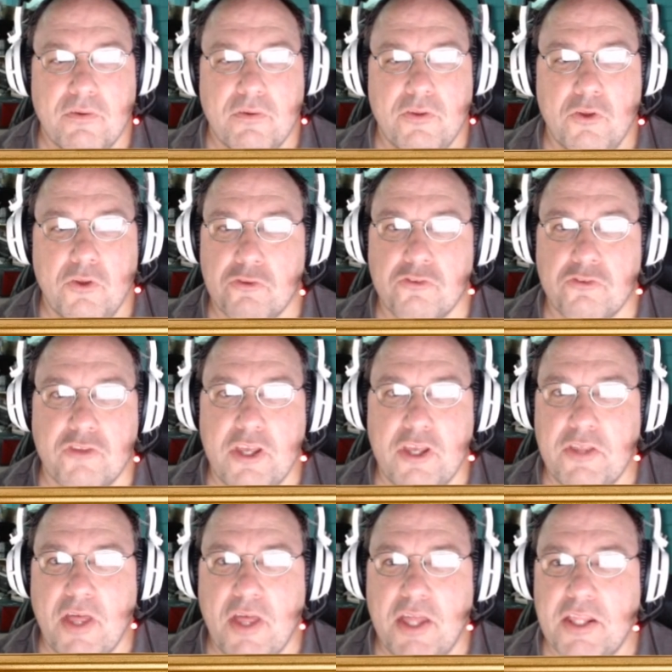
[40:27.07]
you'll
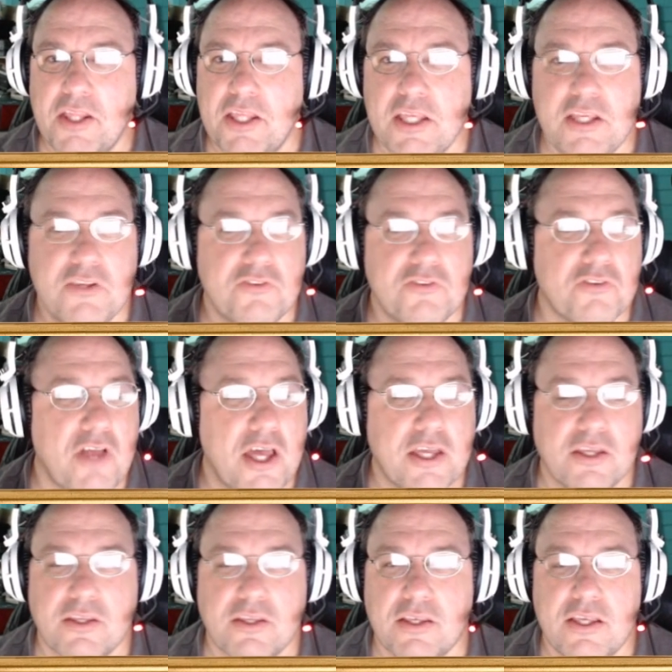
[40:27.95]
see that he's
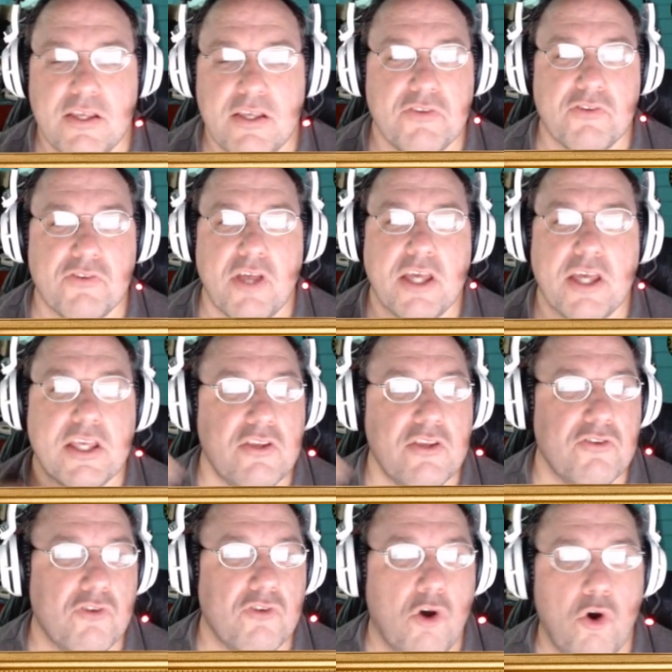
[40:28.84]
like he's like
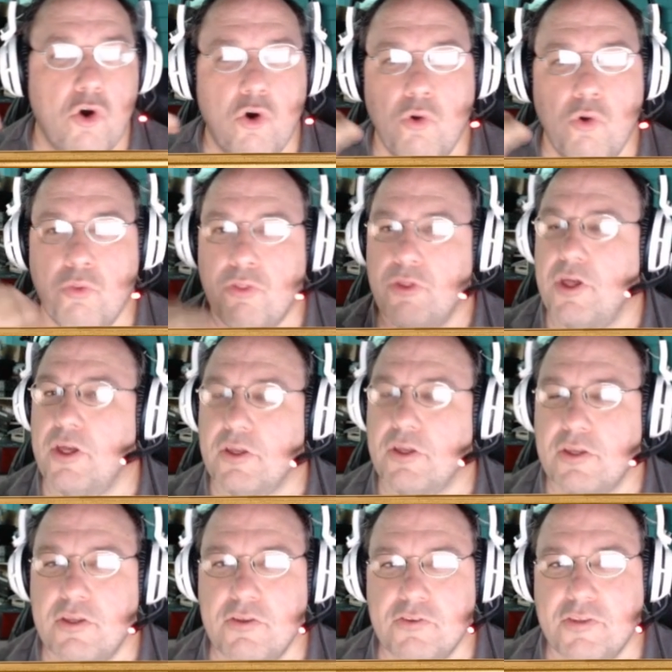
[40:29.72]
his own thing.
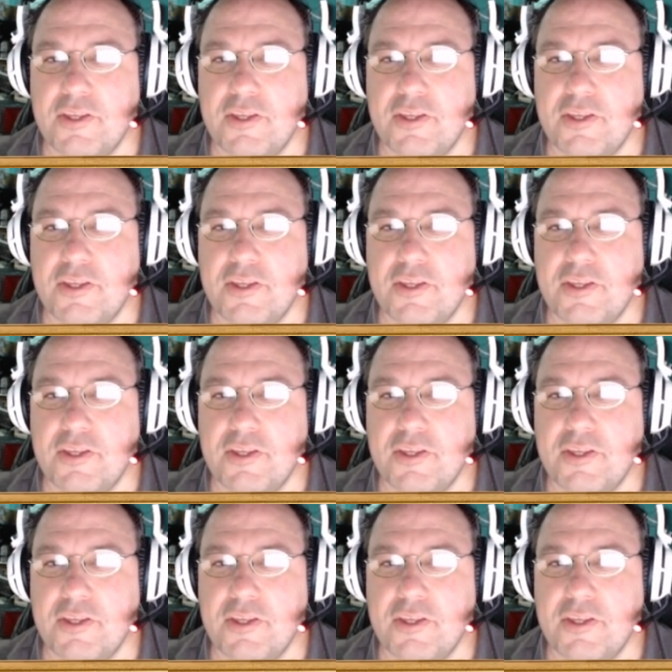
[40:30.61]
He's